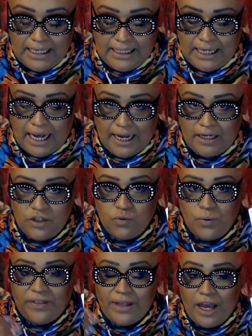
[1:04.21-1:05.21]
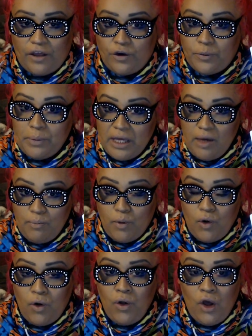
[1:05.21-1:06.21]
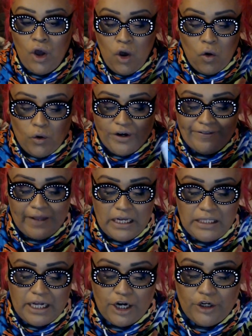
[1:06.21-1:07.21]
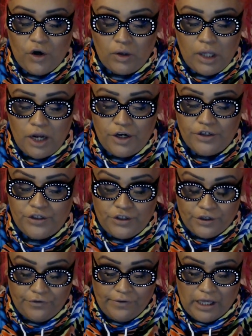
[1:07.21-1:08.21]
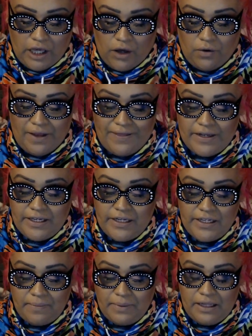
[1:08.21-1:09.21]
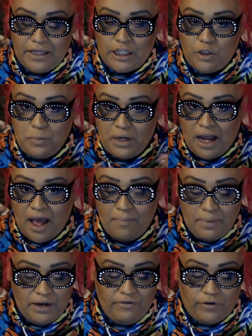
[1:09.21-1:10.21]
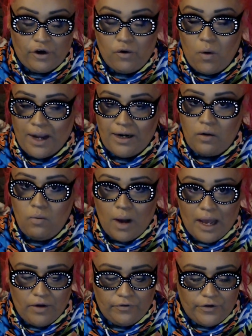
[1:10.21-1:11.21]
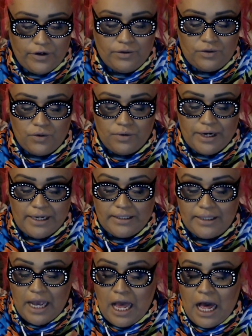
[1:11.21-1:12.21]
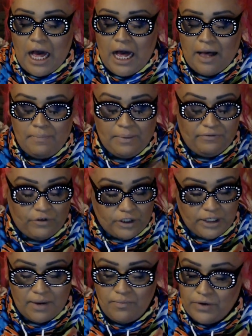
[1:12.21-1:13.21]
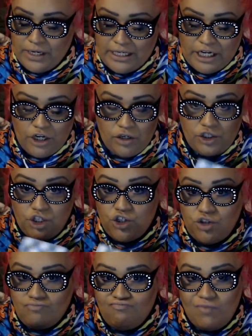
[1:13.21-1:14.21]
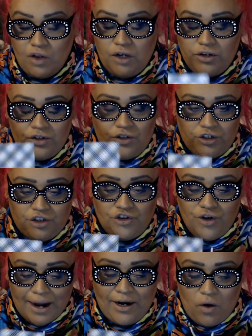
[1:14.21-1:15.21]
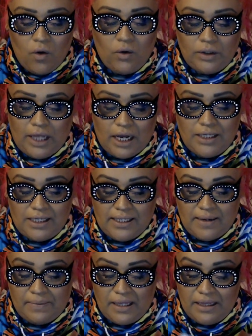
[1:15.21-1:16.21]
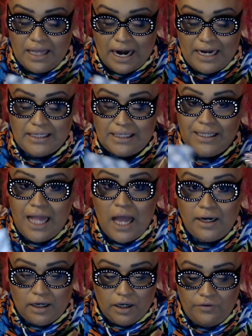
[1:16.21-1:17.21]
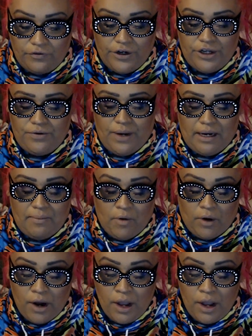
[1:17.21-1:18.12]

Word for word: ties with either people or things that are no longer serving you. And this is something that's been happening for quite a while for you, Taurus. Uh, but for some reason, you just, you're, you're trying to hold on to something that is not good for you anymore.